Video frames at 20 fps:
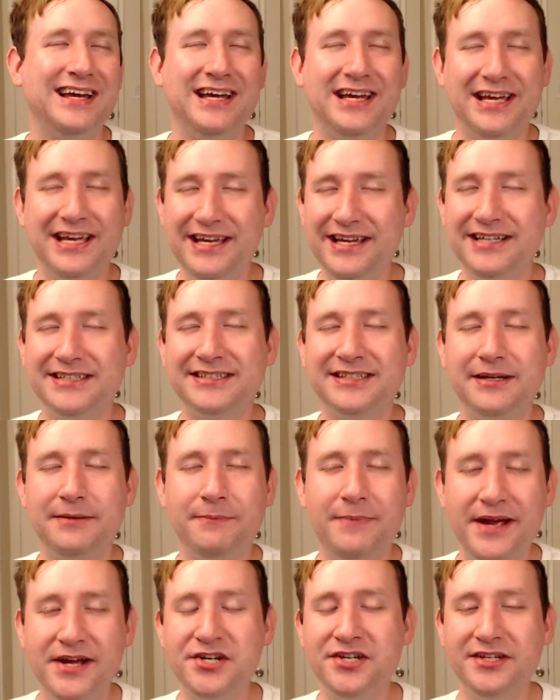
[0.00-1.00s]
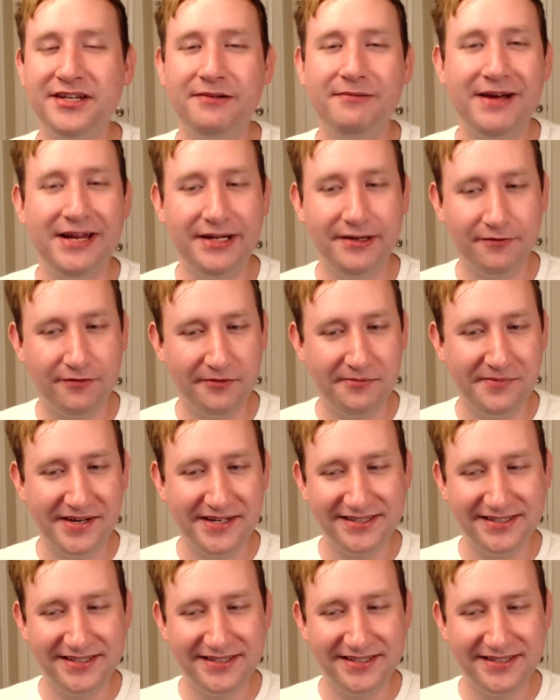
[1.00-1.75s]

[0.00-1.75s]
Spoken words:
he is patiently waiting for me.